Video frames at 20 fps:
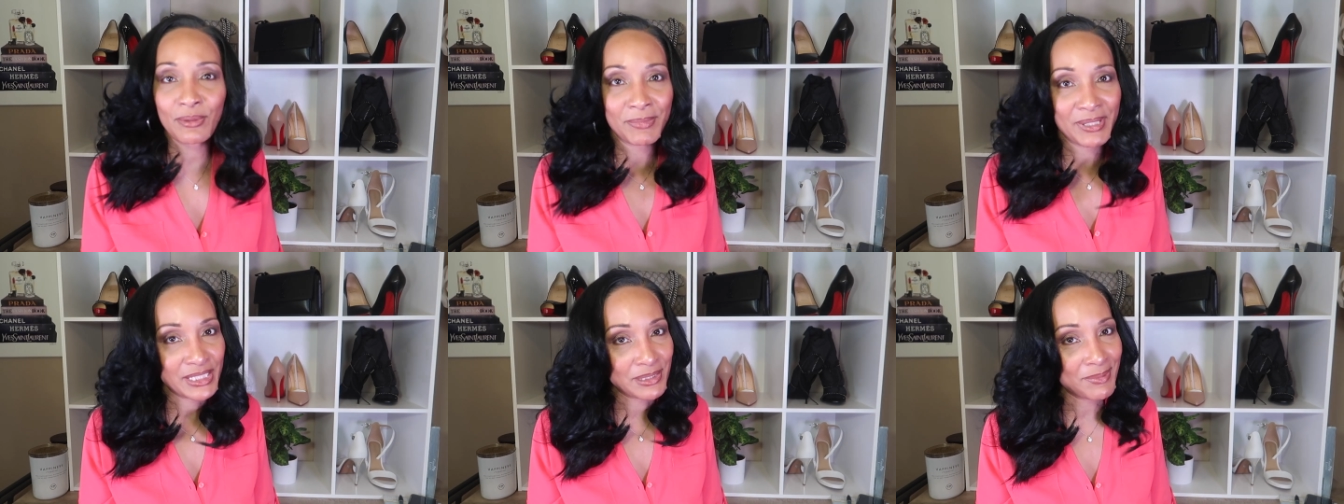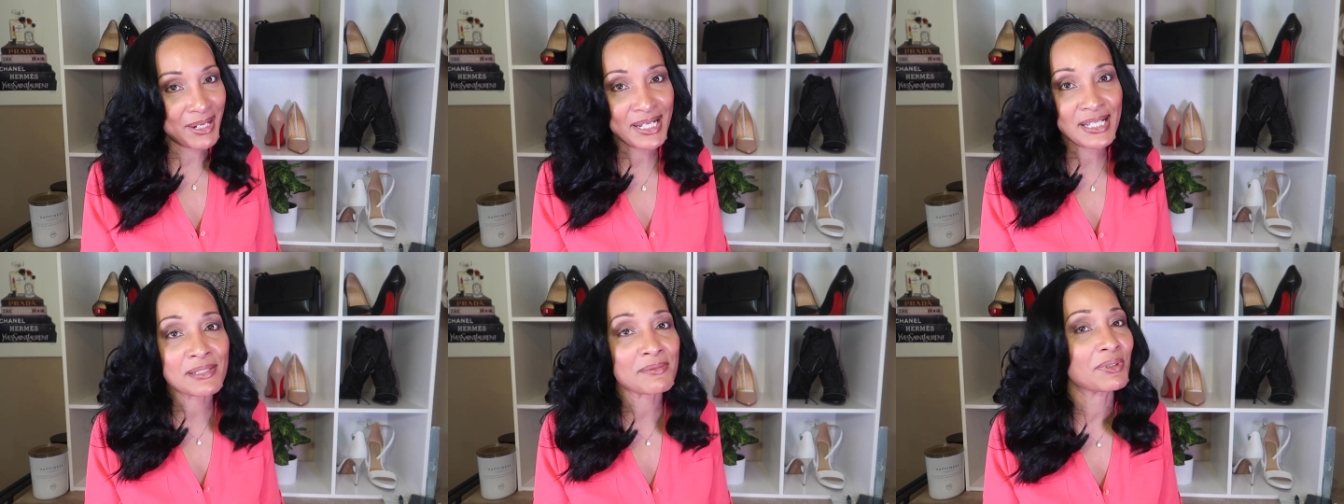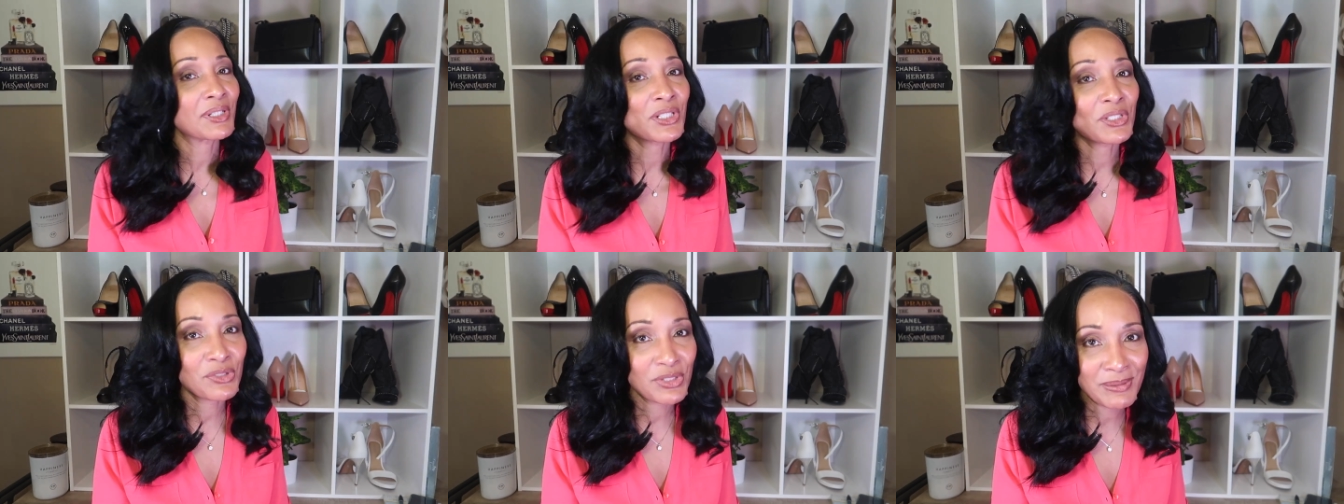so much, my
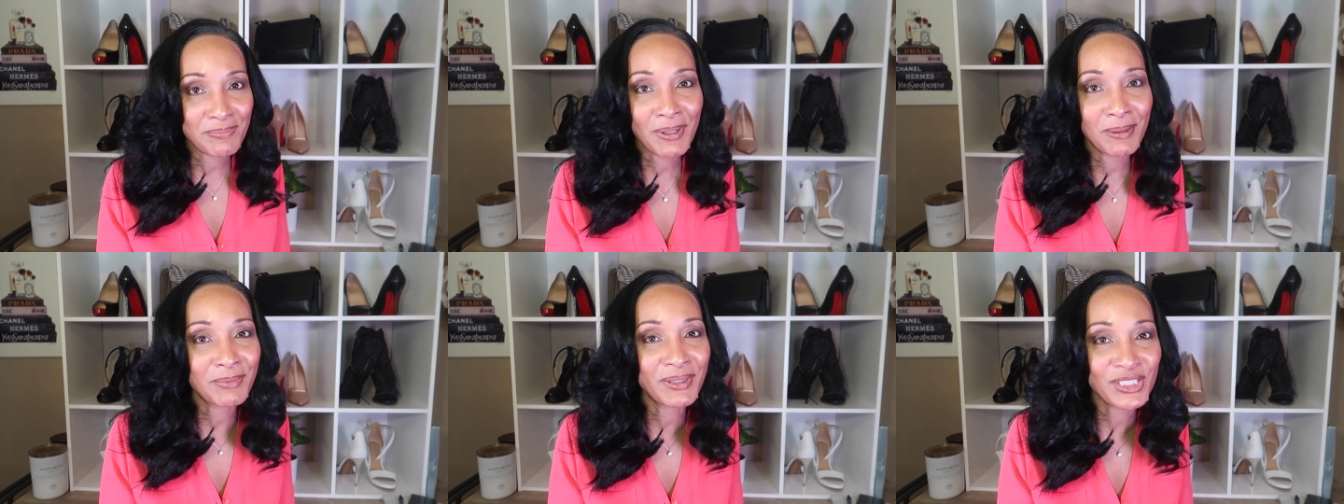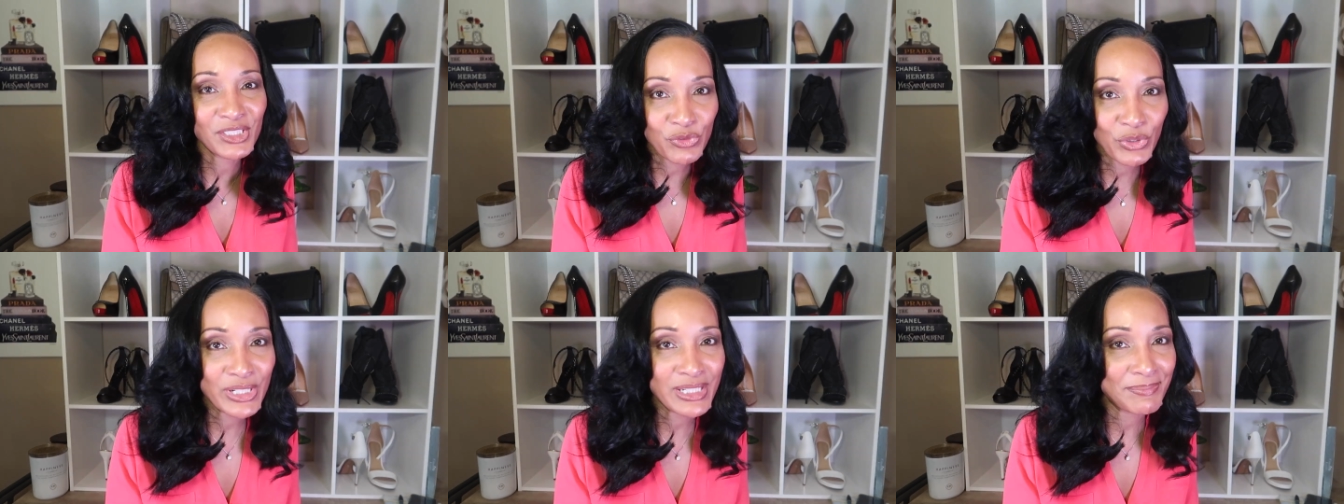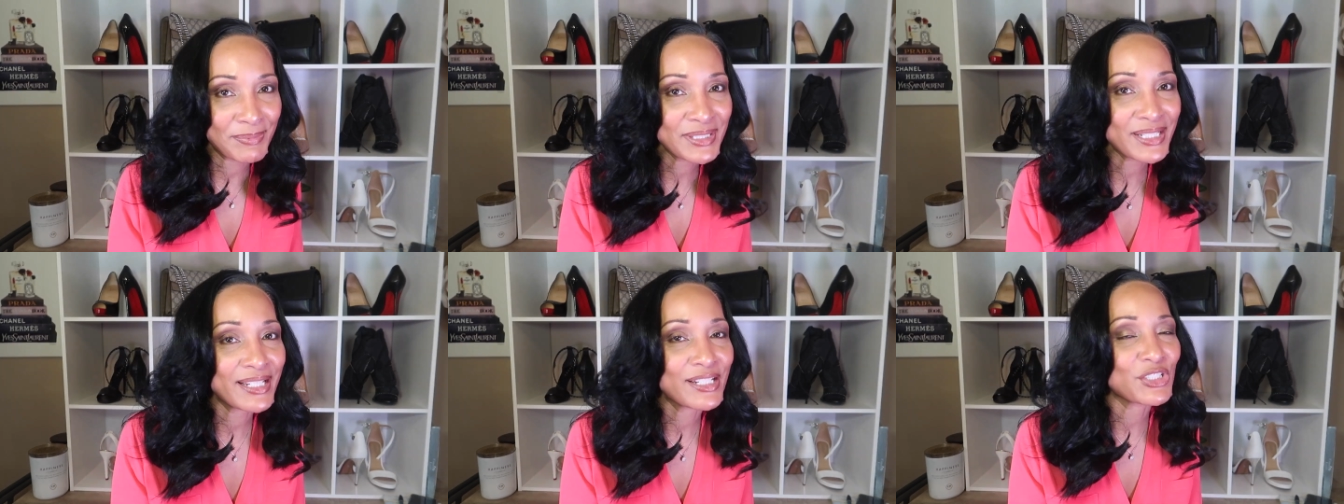husband will use public
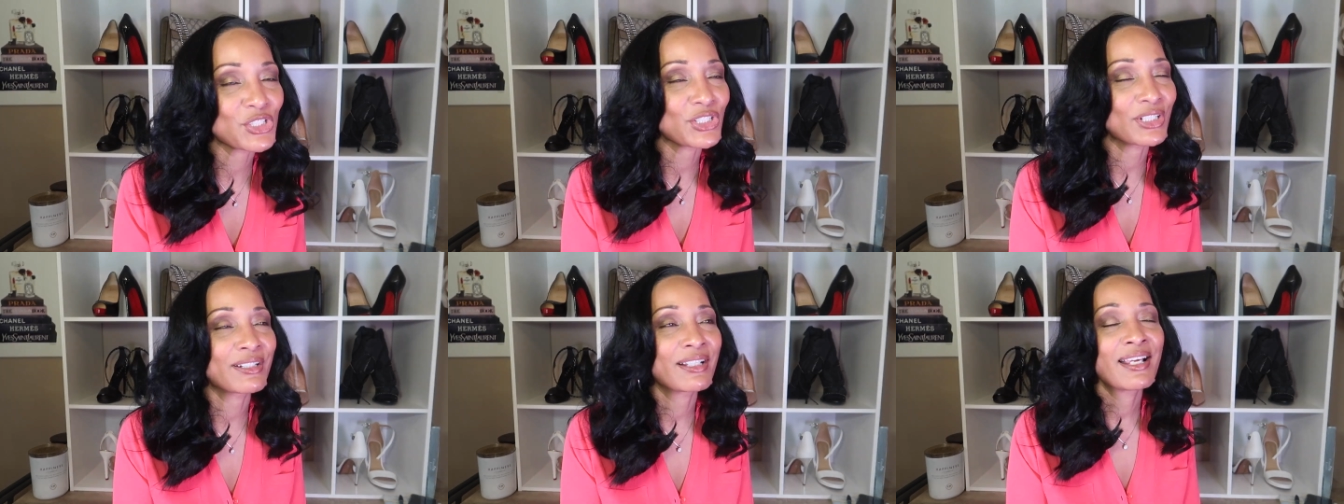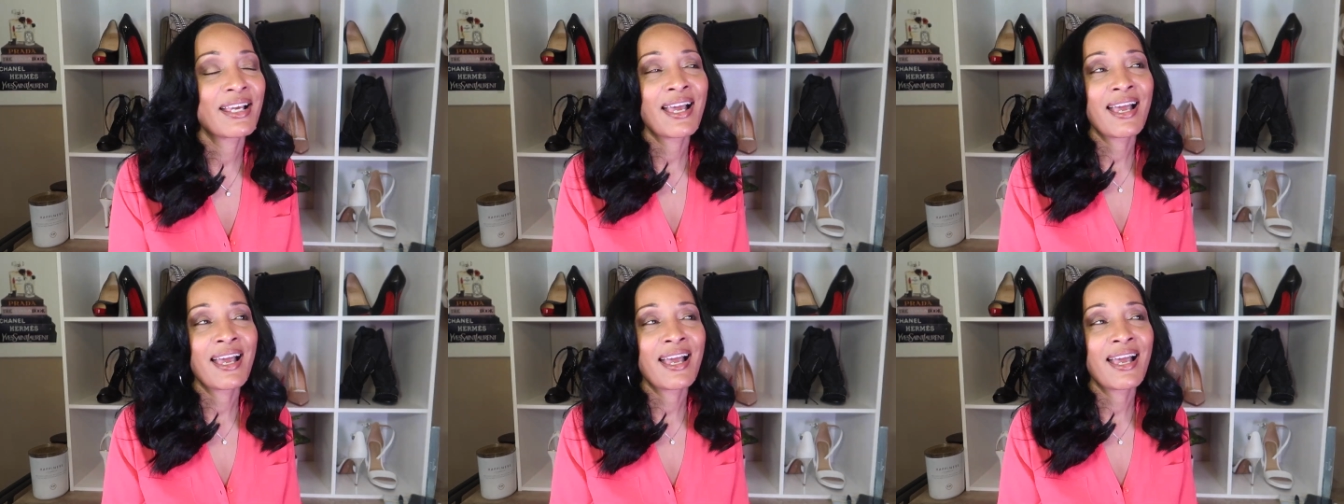transportation.